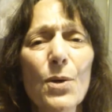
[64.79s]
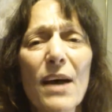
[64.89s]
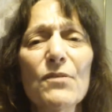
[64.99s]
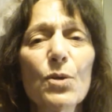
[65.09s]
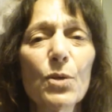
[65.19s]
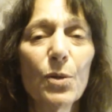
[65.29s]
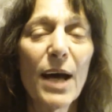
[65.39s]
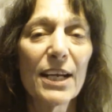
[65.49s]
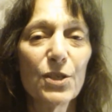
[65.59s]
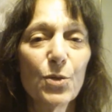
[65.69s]
know, have no clue
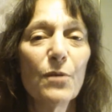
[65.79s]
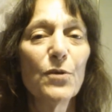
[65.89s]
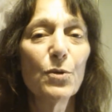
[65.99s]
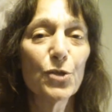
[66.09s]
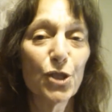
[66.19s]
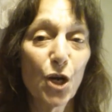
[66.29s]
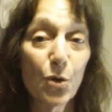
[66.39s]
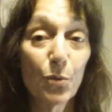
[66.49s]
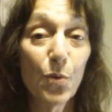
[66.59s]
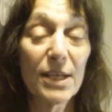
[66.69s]
how to do if you're
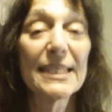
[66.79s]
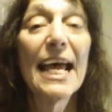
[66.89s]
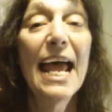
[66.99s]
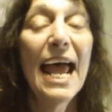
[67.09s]
shown once.